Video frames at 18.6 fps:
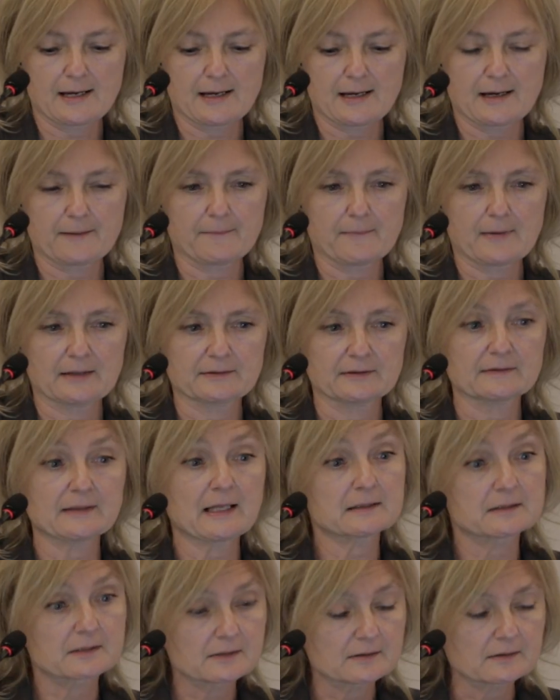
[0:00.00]
I think
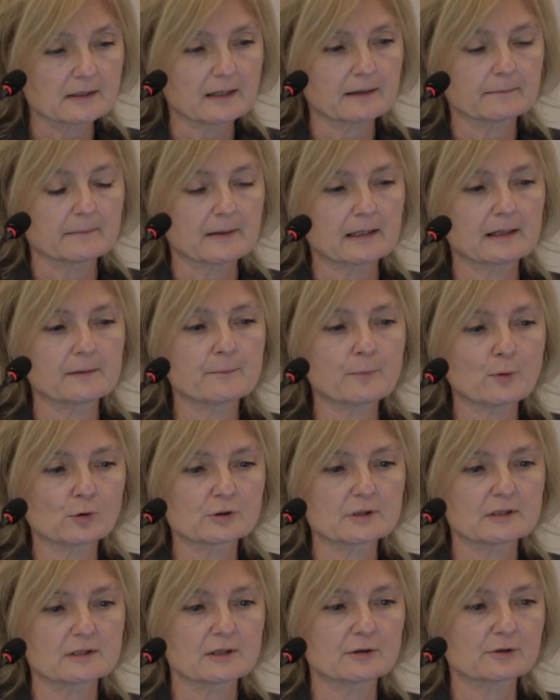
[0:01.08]
that's an
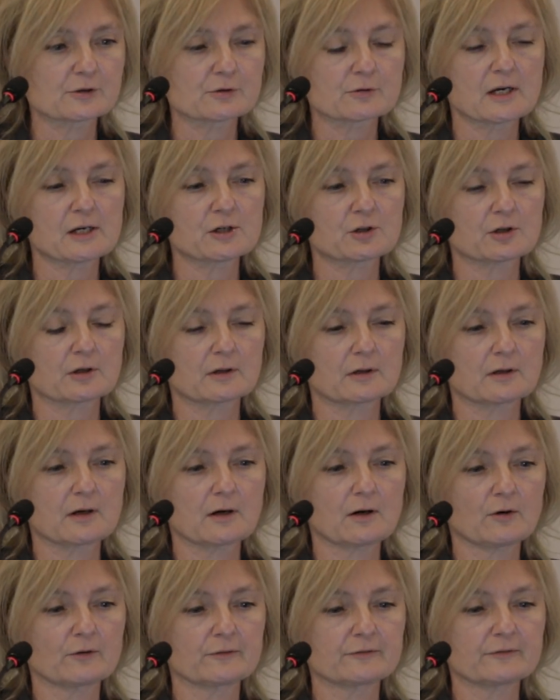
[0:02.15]
important illustration
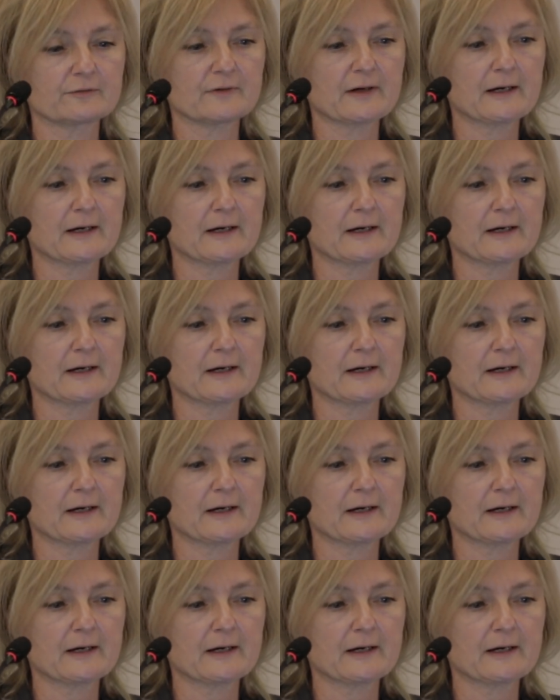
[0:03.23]
of